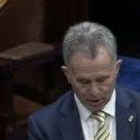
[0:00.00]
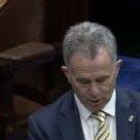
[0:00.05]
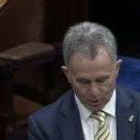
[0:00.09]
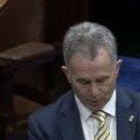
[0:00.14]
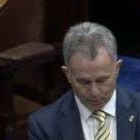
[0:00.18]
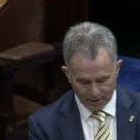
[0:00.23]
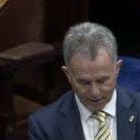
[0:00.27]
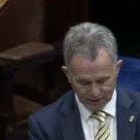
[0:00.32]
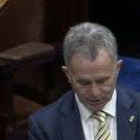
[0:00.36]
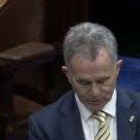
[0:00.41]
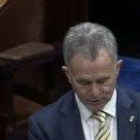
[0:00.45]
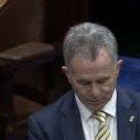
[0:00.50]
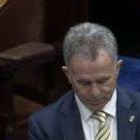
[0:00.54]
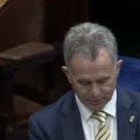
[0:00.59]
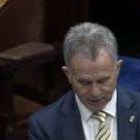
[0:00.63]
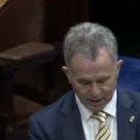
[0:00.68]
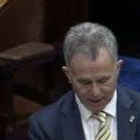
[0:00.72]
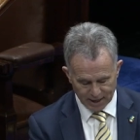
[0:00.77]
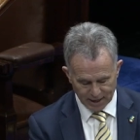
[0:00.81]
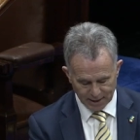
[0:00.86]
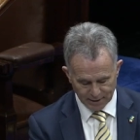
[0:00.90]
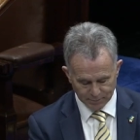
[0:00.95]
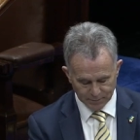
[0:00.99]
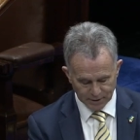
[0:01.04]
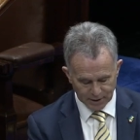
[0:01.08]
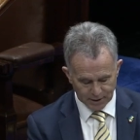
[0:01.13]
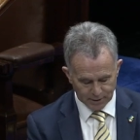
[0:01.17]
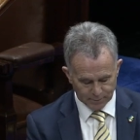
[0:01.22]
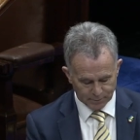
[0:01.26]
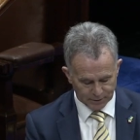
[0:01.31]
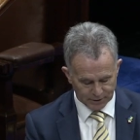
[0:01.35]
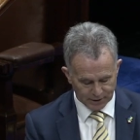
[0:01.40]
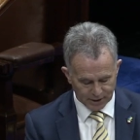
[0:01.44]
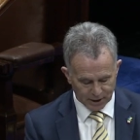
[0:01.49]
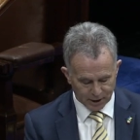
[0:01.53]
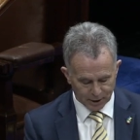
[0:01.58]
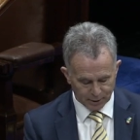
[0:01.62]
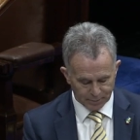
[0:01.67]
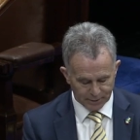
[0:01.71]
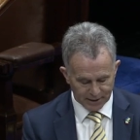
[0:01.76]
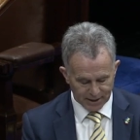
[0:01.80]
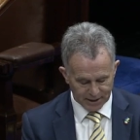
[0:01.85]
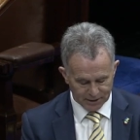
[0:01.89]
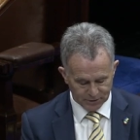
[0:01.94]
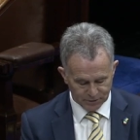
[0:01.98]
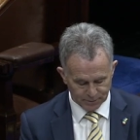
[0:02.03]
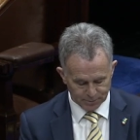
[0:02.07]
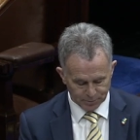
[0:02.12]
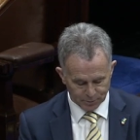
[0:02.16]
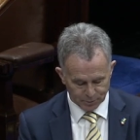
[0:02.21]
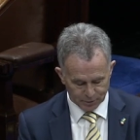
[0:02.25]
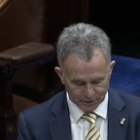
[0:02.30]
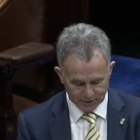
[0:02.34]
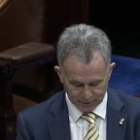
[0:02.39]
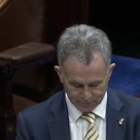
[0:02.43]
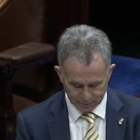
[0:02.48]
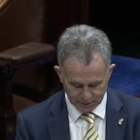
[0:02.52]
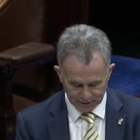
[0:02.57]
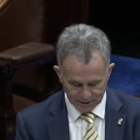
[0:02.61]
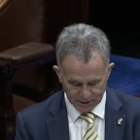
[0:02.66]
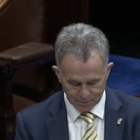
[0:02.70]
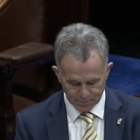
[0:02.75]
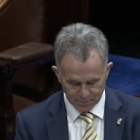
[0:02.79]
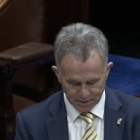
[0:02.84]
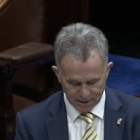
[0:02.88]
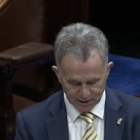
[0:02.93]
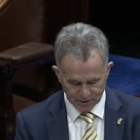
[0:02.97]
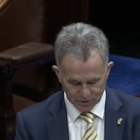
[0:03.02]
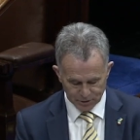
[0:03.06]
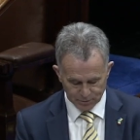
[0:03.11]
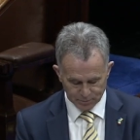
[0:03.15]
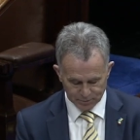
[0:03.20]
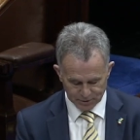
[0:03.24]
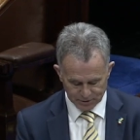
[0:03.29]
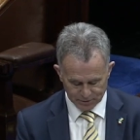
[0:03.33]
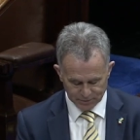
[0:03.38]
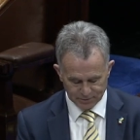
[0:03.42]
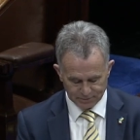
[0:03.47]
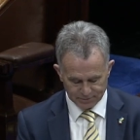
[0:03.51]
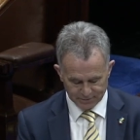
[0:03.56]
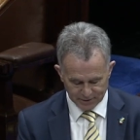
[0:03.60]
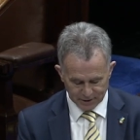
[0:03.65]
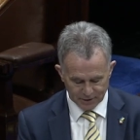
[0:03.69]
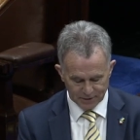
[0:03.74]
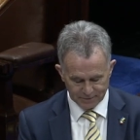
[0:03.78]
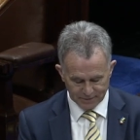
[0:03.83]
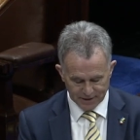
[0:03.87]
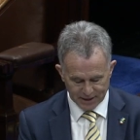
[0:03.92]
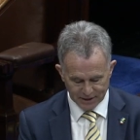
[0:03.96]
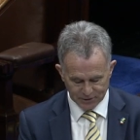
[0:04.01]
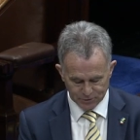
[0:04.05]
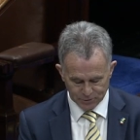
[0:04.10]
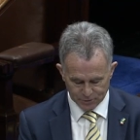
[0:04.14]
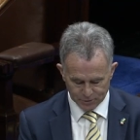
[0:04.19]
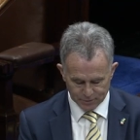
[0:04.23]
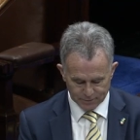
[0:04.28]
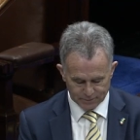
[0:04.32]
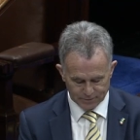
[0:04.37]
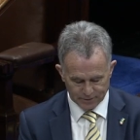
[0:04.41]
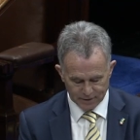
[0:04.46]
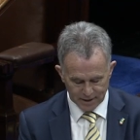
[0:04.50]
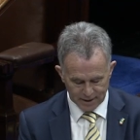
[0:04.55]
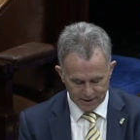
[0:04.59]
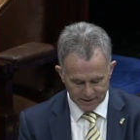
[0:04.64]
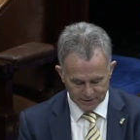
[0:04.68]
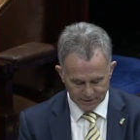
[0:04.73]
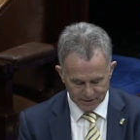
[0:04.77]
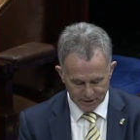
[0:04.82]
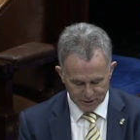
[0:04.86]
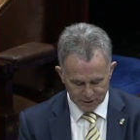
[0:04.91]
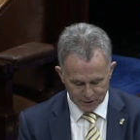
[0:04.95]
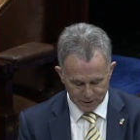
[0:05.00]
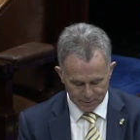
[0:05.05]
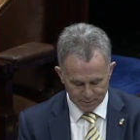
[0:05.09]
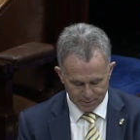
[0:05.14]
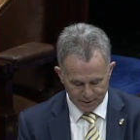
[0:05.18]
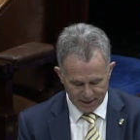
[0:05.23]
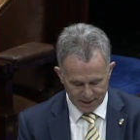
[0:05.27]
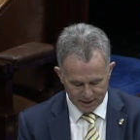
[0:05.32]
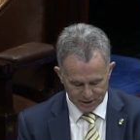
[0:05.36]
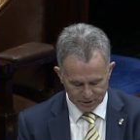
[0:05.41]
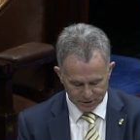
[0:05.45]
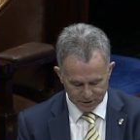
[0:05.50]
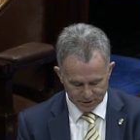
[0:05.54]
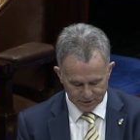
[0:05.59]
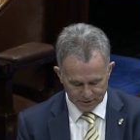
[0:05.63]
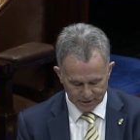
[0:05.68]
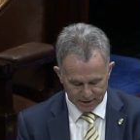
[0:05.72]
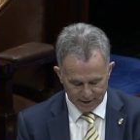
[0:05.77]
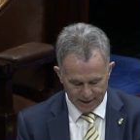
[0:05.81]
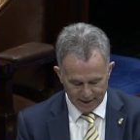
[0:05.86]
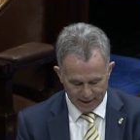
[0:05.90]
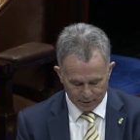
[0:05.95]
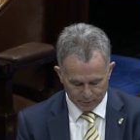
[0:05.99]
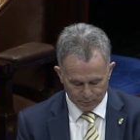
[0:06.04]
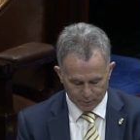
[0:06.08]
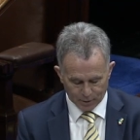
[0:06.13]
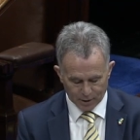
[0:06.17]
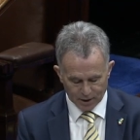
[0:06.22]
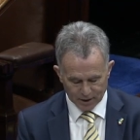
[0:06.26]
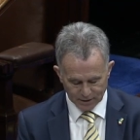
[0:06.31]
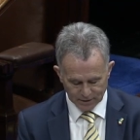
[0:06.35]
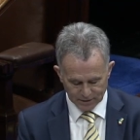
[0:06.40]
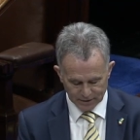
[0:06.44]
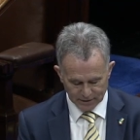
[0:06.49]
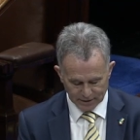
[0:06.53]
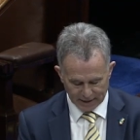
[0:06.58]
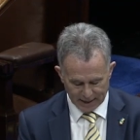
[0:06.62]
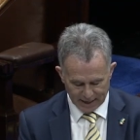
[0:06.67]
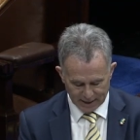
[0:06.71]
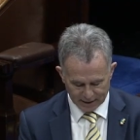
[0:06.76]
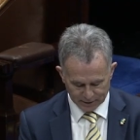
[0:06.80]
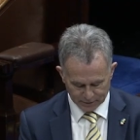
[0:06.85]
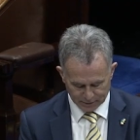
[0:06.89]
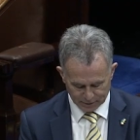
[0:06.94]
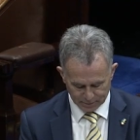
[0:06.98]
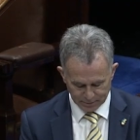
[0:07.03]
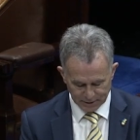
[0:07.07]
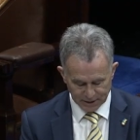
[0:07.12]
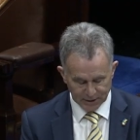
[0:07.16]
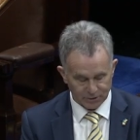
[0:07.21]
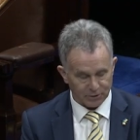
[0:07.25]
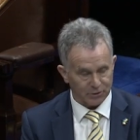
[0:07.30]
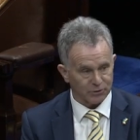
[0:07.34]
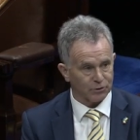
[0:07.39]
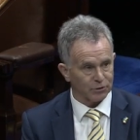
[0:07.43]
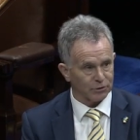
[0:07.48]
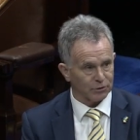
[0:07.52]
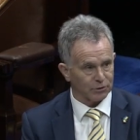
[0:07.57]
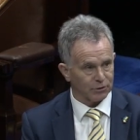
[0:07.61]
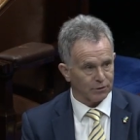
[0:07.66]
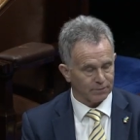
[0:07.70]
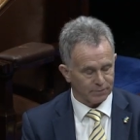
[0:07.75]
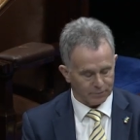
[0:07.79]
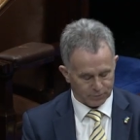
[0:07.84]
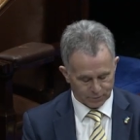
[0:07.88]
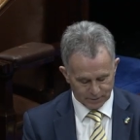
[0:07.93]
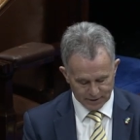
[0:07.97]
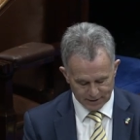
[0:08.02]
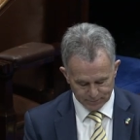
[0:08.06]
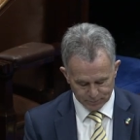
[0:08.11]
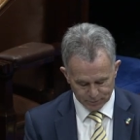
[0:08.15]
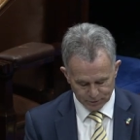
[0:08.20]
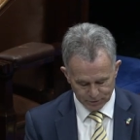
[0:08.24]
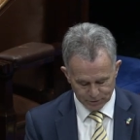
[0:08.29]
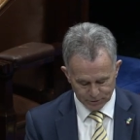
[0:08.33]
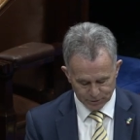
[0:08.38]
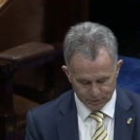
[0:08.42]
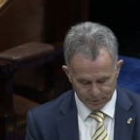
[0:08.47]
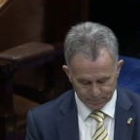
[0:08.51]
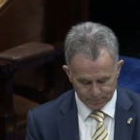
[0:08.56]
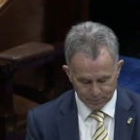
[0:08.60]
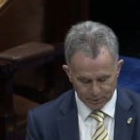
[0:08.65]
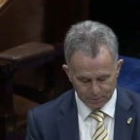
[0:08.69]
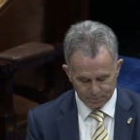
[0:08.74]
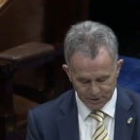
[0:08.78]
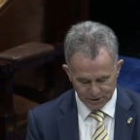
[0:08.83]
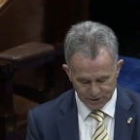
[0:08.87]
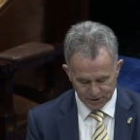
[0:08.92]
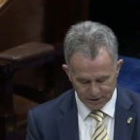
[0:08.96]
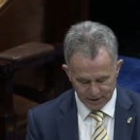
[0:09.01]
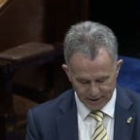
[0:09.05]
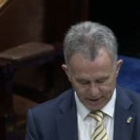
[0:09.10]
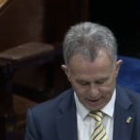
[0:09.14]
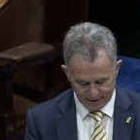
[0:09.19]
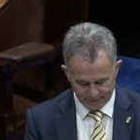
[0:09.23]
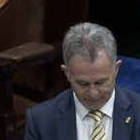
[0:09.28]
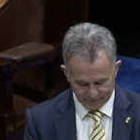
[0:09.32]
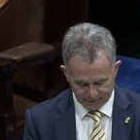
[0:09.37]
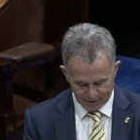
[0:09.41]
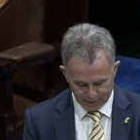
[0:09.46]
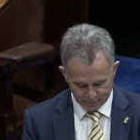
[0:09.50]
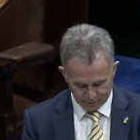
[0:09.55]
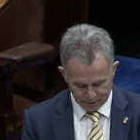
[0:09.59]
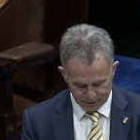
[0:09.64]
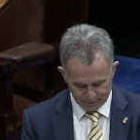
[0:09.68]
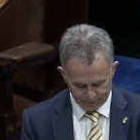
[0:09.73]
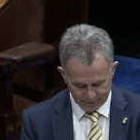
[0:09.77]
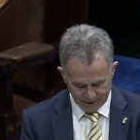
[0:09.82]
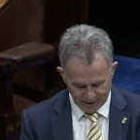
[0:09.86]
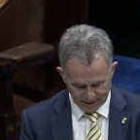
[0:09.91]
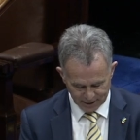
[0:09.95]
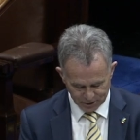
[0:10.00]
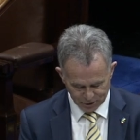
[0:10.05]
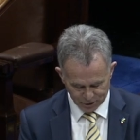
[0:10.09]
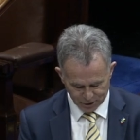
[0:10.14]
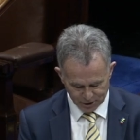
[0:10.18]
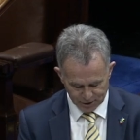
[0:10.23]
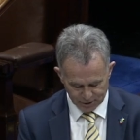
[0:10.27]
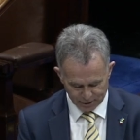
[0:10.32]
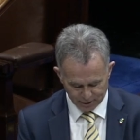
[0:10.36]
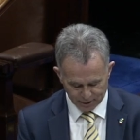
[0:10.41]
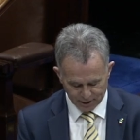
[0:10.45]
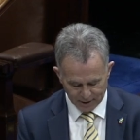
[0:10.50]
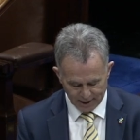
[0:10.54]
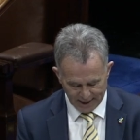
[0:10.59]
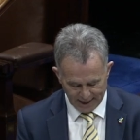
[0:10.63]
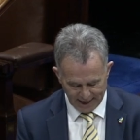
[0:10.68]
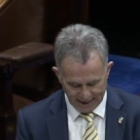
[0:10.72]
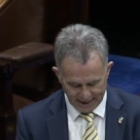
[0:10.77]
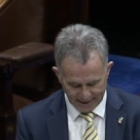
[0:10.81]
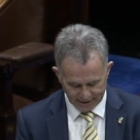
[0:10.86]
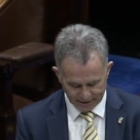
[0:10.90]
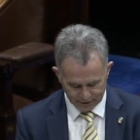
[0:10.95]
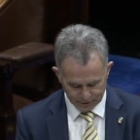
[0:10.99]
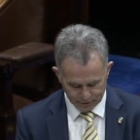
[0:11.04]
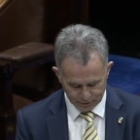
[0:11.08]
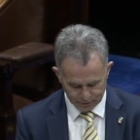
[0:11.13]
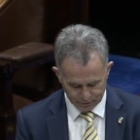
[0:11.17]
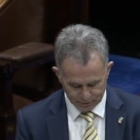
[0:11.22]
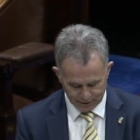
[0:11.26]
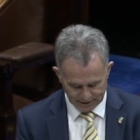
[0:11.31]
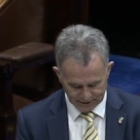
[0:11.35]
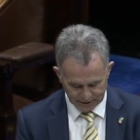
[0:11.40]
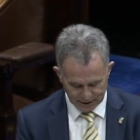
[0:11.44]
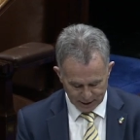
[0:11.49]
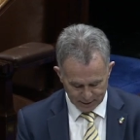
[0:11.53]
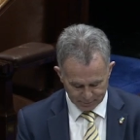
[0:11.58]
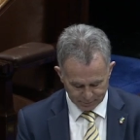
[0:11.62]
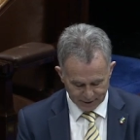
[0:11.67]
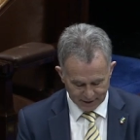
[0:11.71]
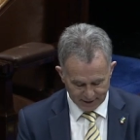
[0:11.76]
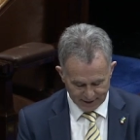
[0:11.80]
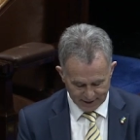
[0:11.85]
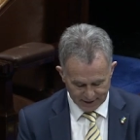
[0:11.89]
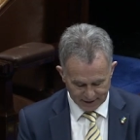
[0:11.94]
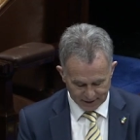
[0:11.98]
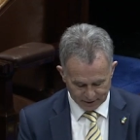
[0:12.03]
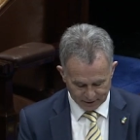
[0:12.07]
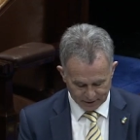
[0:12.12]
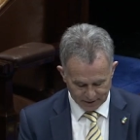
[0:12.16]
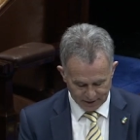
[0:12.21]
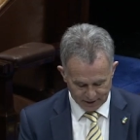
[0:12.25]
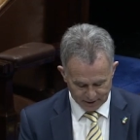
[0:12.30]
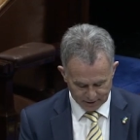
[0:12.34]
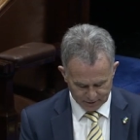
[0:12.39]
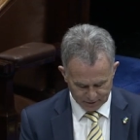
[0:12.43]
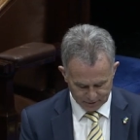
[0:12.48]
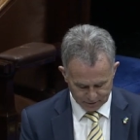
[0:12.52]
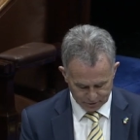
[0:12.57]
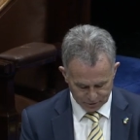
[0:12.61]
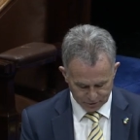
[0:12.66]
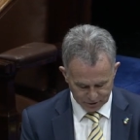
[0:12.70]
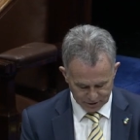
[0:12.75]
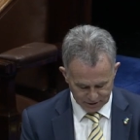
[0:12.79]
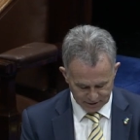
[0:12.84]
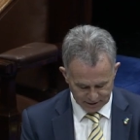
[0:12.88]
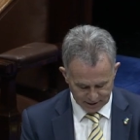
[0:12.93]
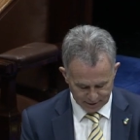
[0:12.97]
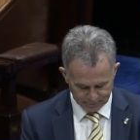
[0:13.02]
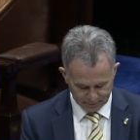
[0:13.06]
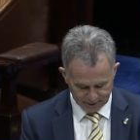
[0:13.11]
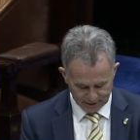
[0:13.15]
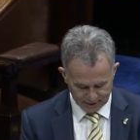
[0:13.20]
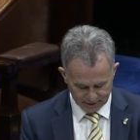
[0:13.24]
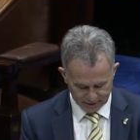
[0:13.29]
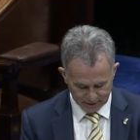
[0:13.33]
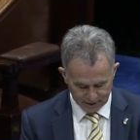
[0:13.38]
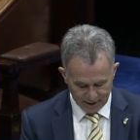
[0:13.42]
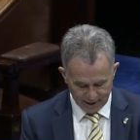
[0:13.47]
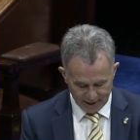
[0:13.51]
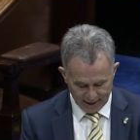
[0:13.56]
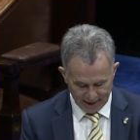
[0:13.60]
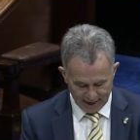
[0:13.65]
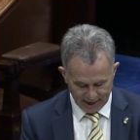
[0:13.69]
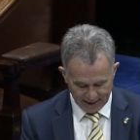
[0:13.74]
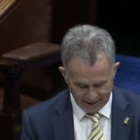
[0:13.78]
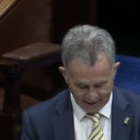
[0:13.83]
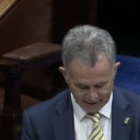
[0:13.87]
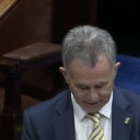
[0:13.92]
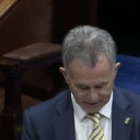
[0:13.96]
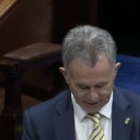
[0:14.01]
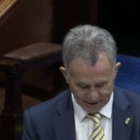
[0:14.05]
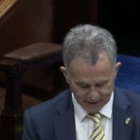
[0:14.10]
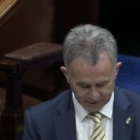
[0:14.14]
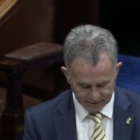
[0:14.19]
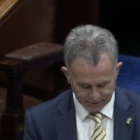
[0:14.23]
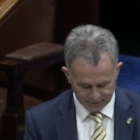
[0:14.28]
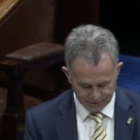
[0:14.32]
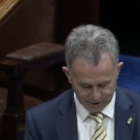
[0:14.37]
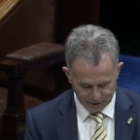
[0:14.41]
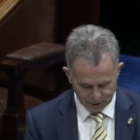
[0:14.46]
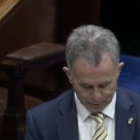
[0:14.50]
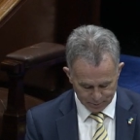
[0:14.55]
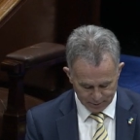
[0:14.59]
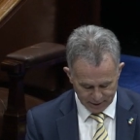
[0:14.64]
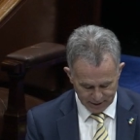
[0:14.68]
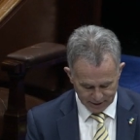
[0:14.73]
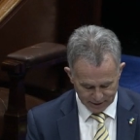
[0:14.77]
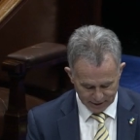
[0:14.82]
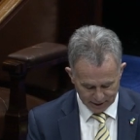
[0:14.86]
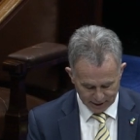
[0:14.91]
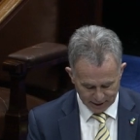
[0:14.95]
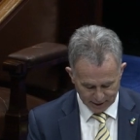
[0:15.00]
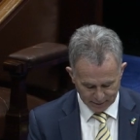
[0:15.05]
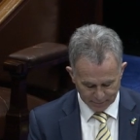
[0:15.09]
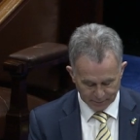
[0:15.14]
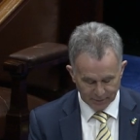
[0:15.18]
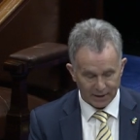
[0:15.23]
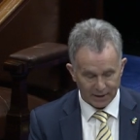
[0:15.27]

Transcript: quite some time, but the RPS report that we did mention, which was very factual, over 60 pages, was uh, completed just over 12 months ago, published in February of last year, and I do accept uh, the discussions have been uh, extensive in the meantime,